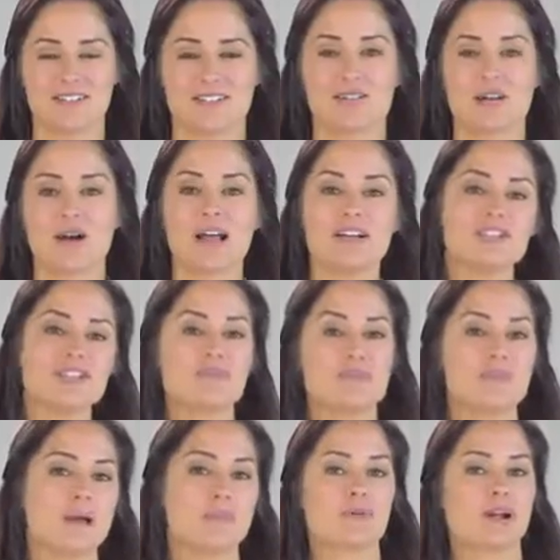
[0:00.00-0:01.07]
So now, as you
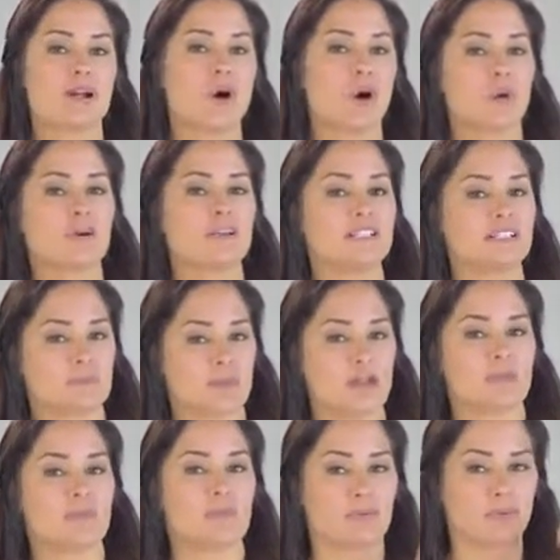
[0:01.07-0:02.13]
remember, I already
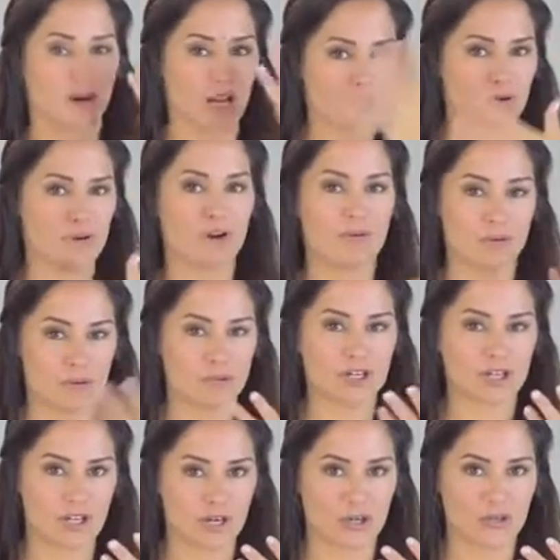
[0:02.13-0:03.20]
sprayed my primer a moment
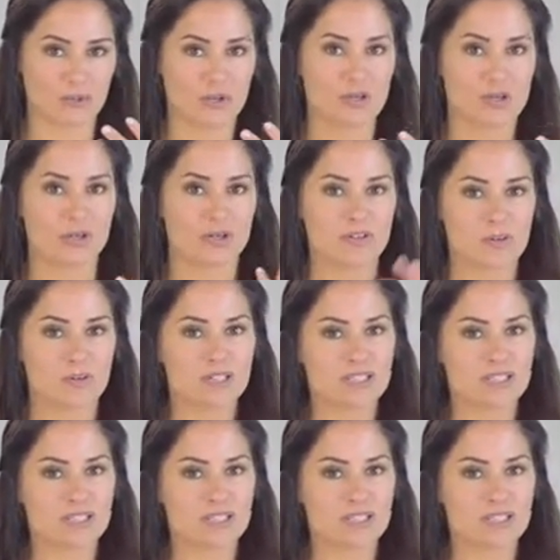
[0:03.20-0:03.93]
ago. So I'm going